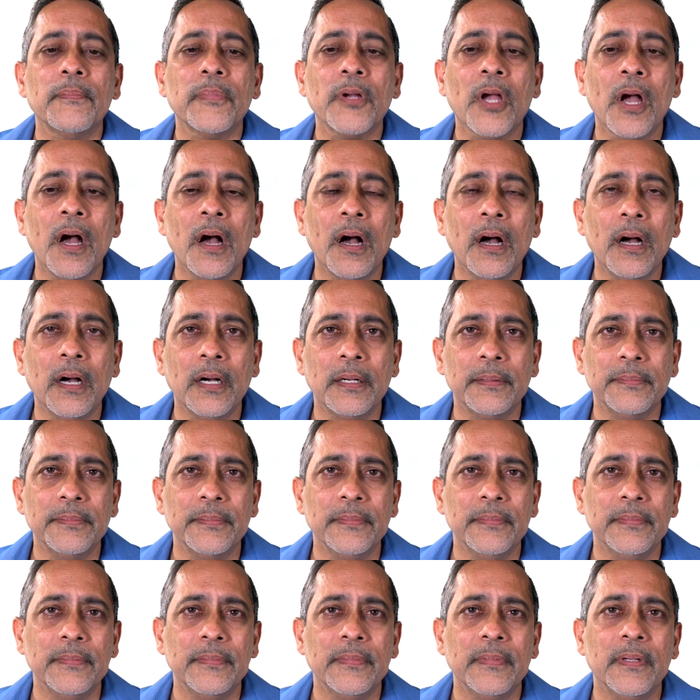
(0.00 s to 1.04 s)

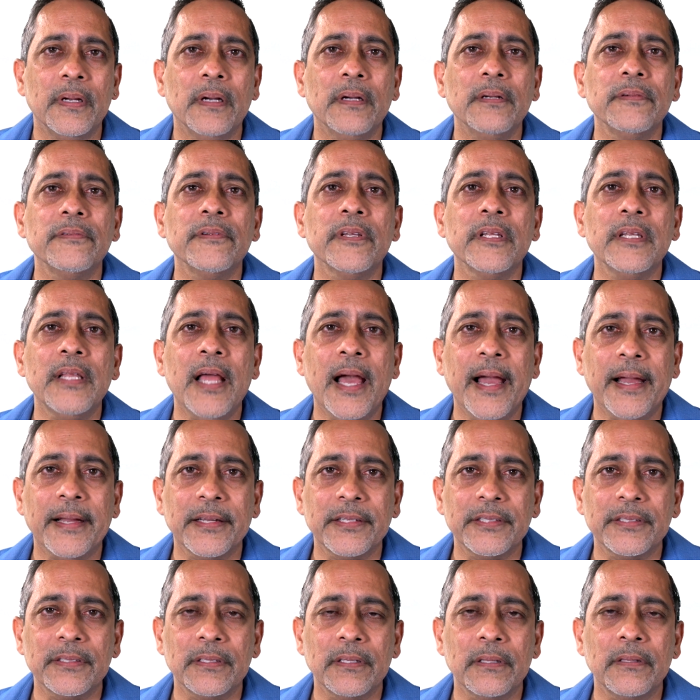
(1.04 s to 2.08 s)
calm,
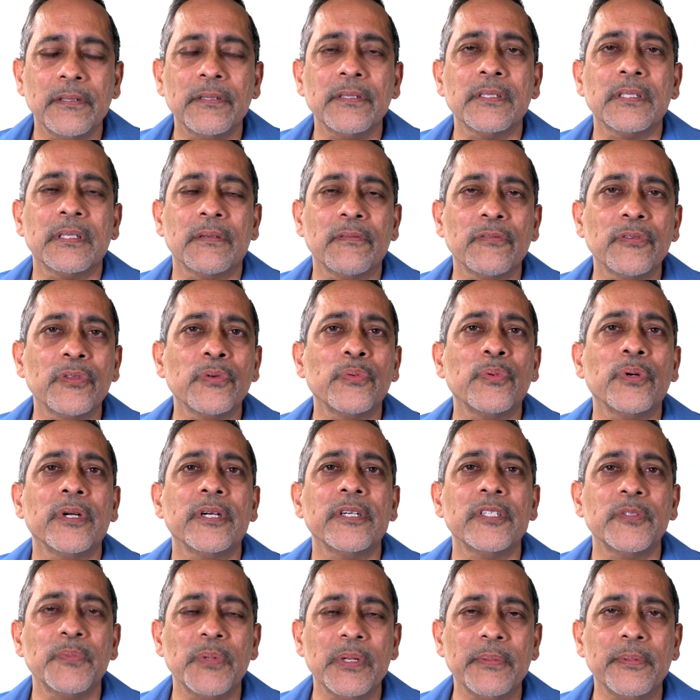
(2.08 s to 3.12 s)
relaxed. These are some of the
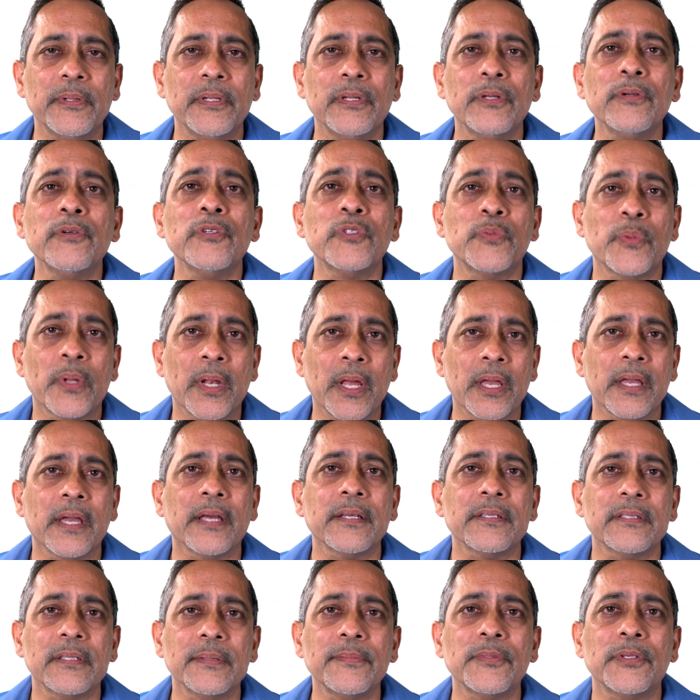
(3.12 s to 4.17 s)
words people use when I
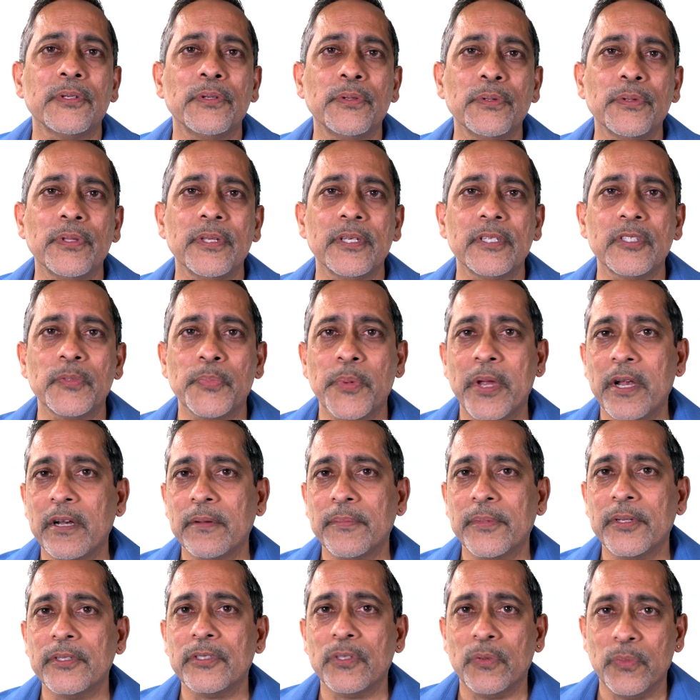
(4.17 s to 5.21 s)
ask them to do the
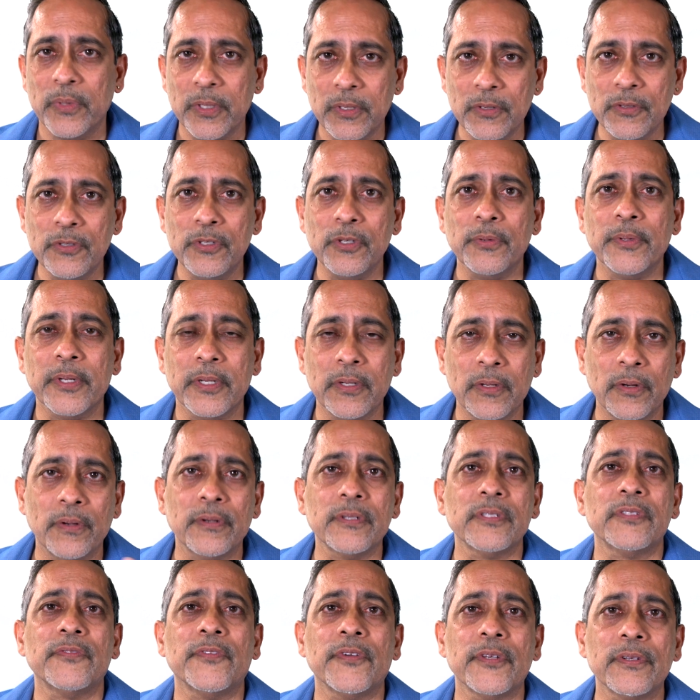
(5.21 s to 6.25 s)
experiment. So when you do it,
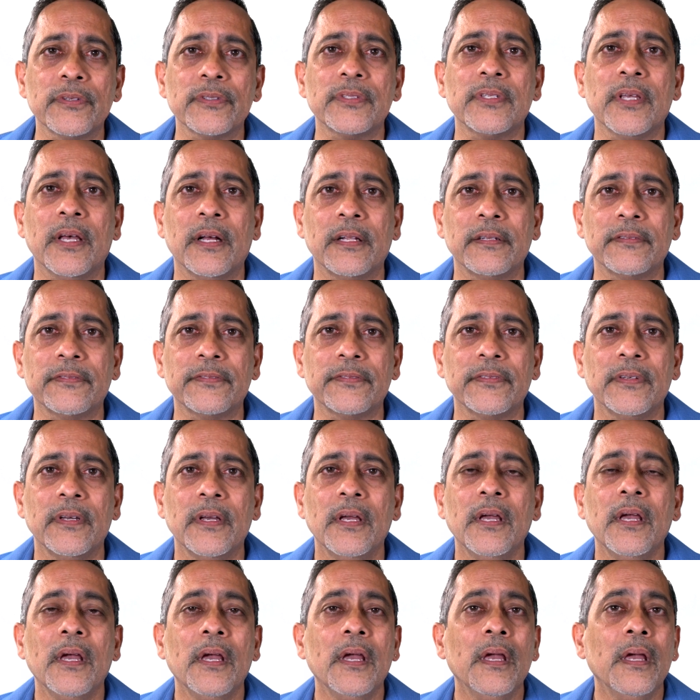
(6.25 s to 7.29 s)
notice for yourself.
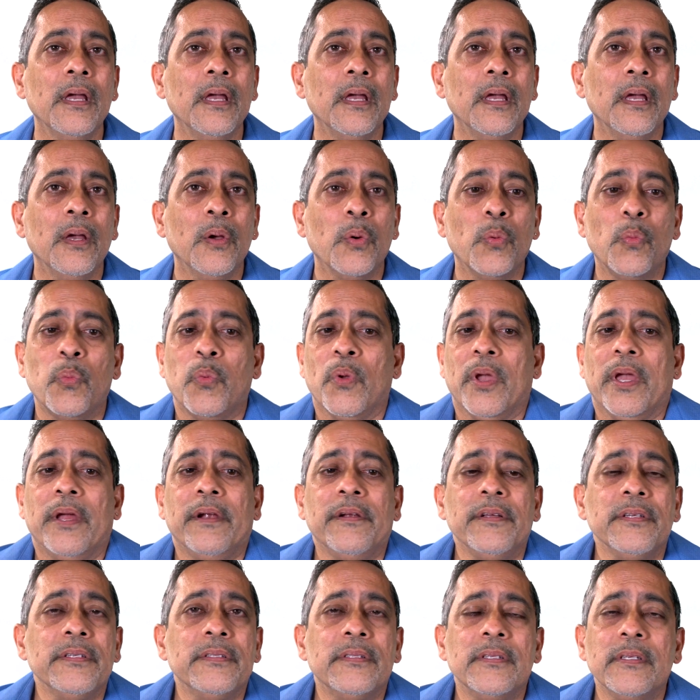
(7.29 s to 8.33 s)

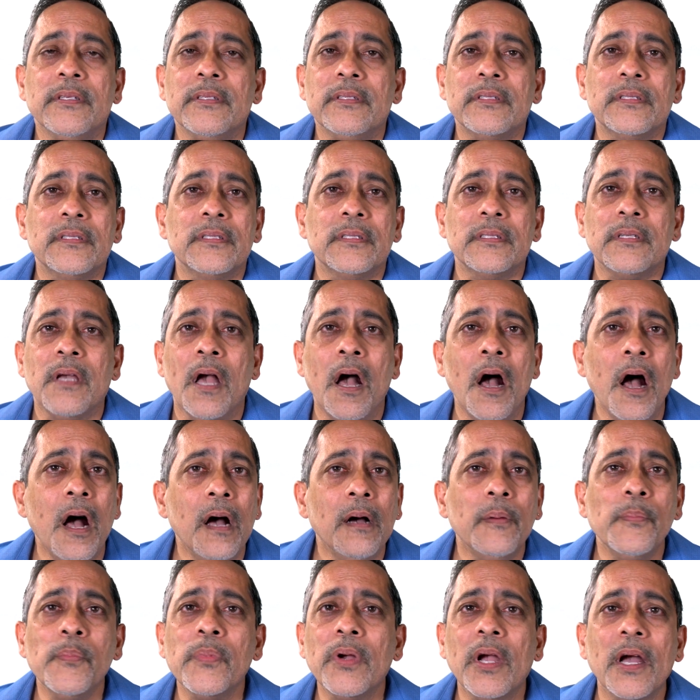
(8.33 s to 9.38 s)
Where is this
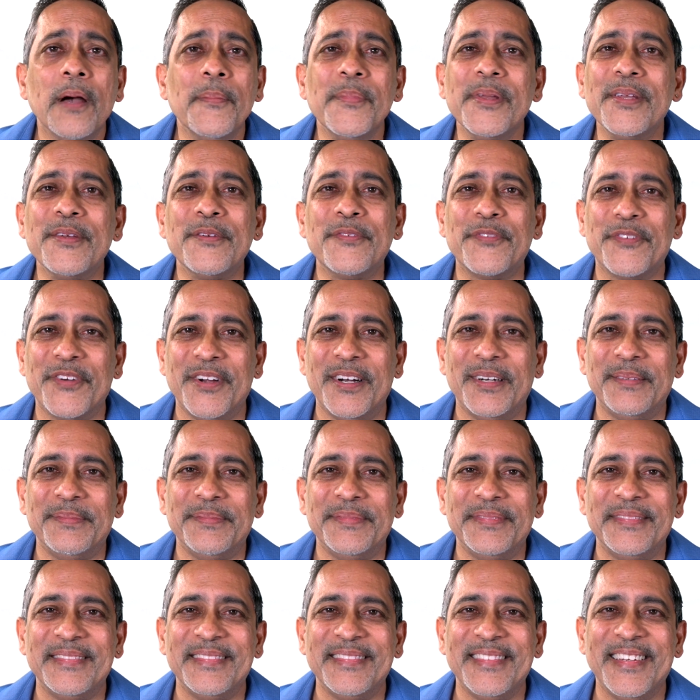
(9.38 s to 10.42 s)
calm coming
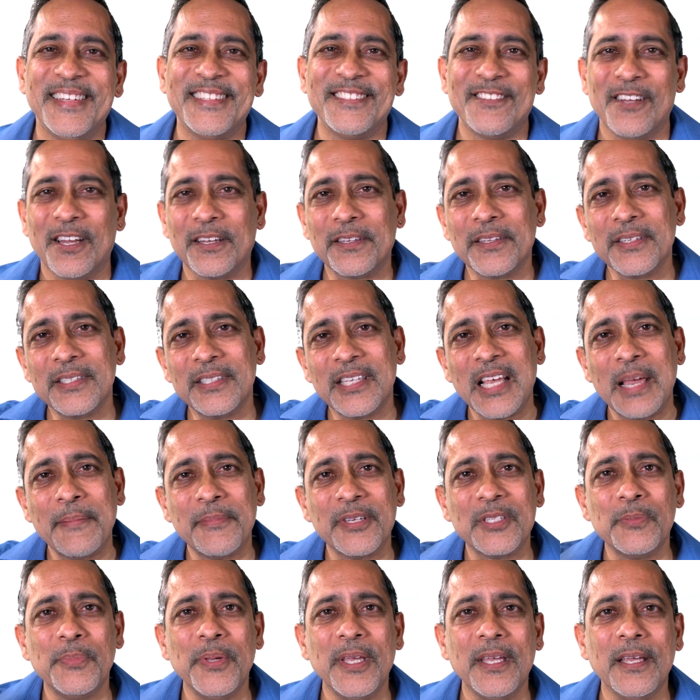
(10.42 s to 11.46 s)
from? It's not the same
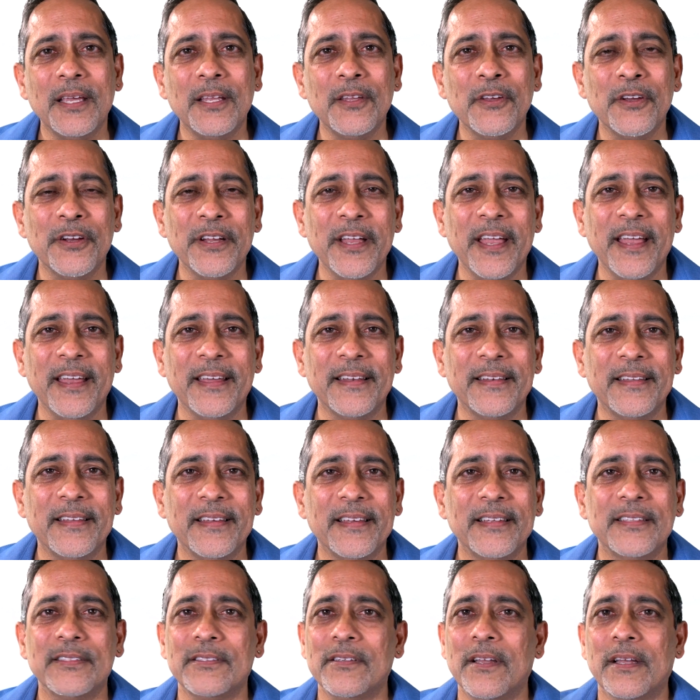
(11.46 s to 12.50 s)
as being in your head.
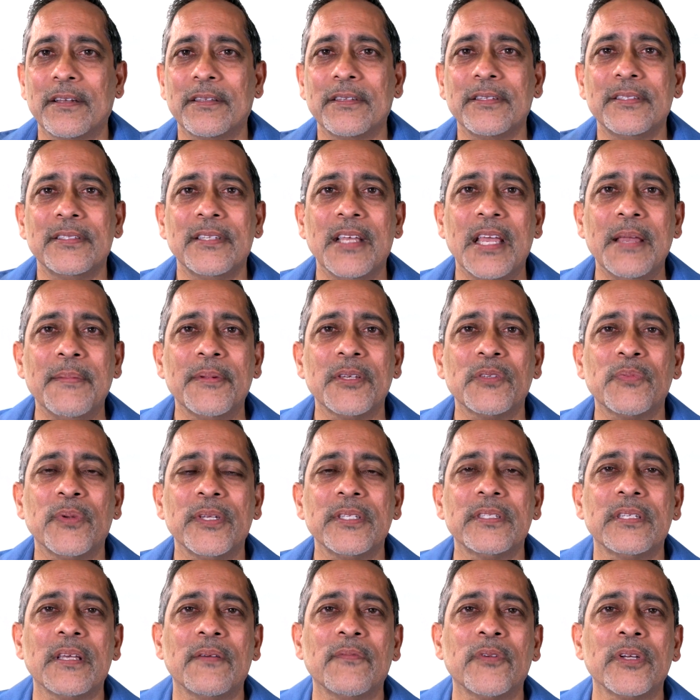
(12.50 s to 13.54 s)
It's not the same as
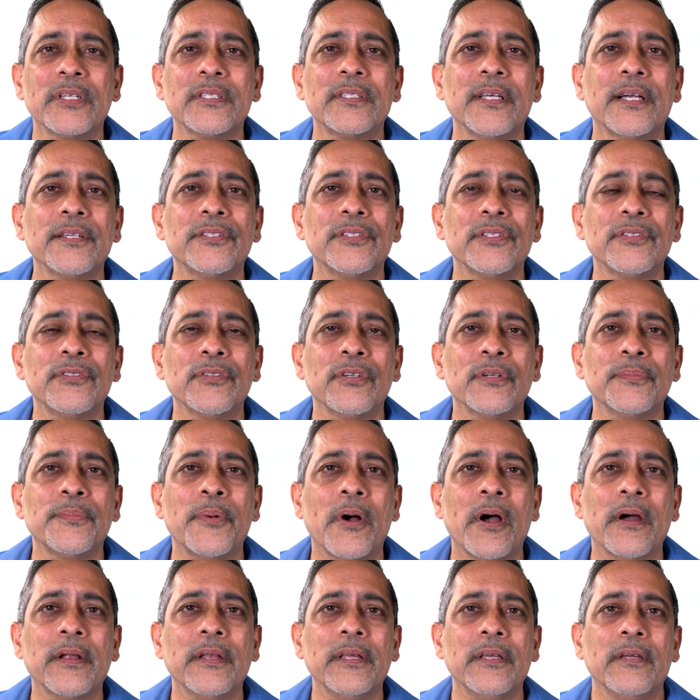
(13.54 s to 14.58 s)
when someone touches your
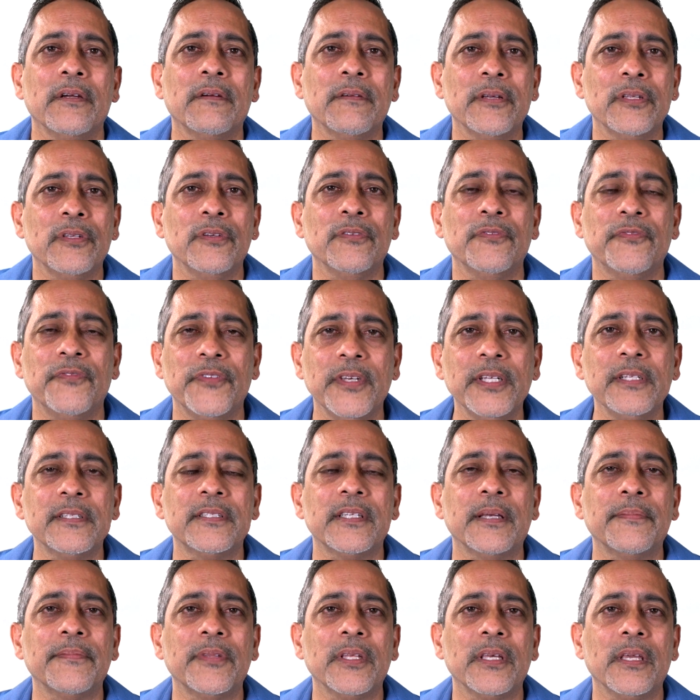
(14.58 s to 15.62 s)
body or when you feel
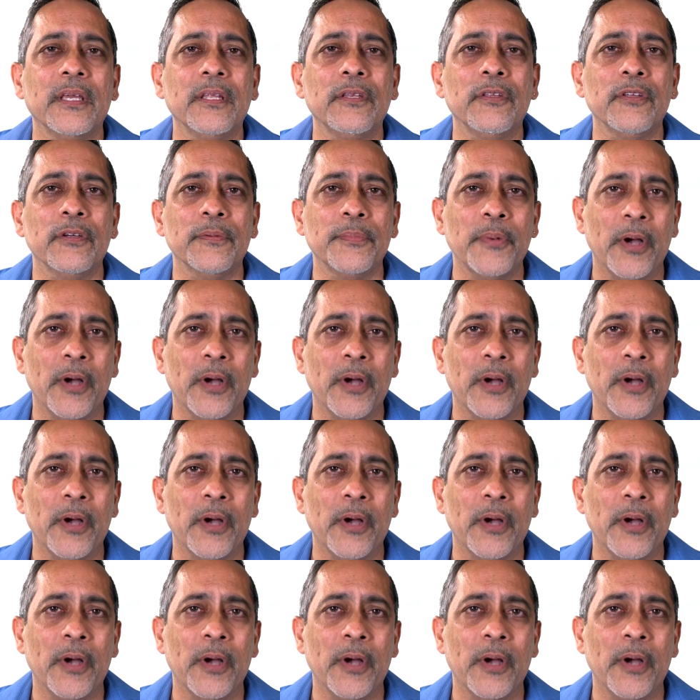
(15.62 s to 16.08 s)
something in your